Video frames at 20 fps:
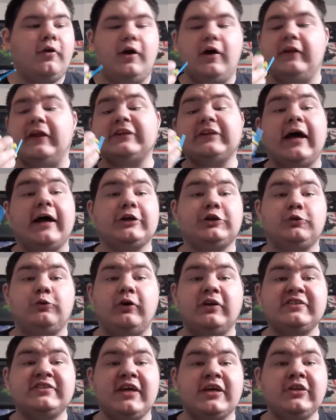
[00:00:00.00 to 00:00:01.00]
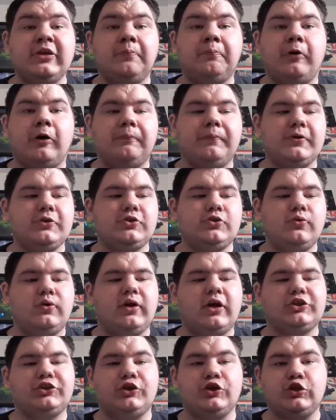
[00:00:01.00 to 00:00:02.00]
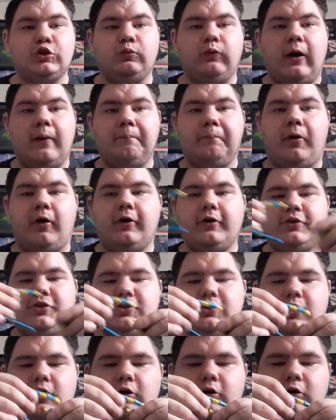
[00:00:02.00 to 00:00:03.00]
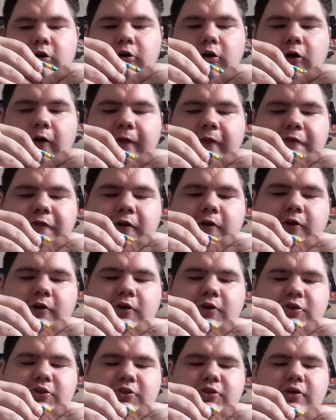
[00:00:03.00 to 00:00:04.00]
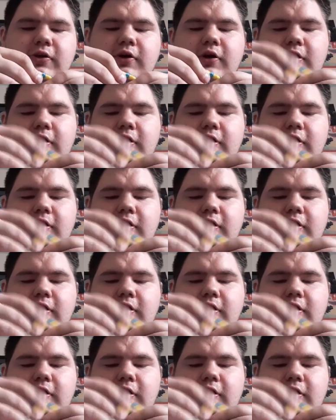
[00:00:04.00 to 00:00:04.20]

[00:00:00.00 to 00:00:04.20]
That's actual intended purpose. You can actually swap parts on all the figures.